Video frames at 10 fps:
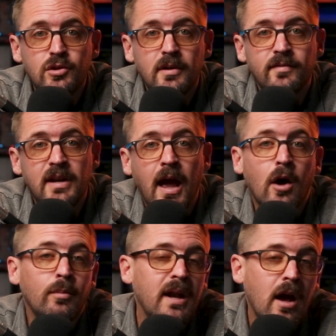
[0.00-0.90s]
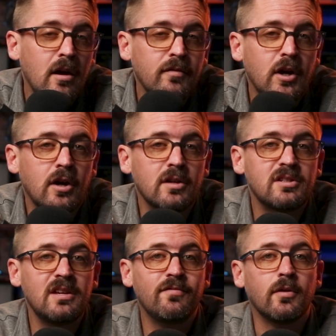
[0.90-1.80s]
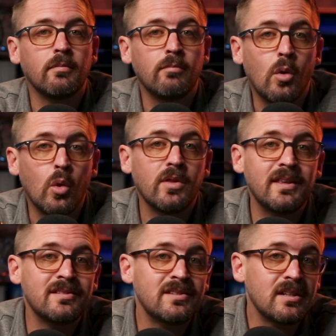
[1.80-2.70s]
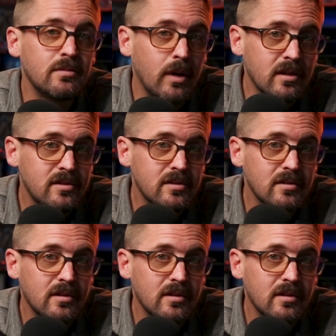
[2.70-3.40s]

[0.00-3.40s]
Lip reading: you have now been out of currency for more than 6 months